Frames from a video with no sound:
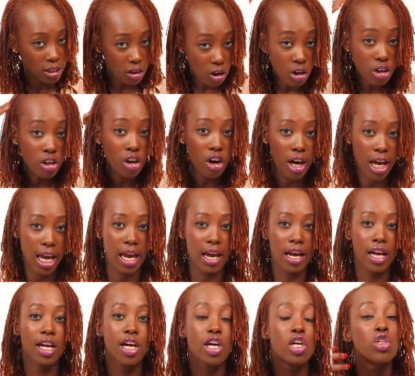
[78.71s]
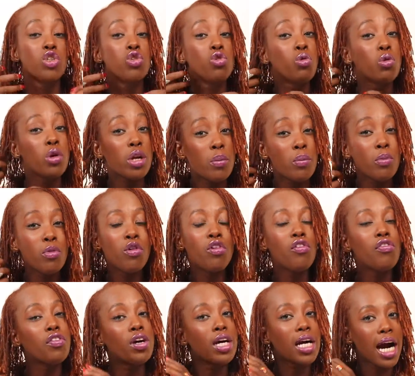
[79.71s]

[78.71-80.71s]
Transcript: on your hair to remove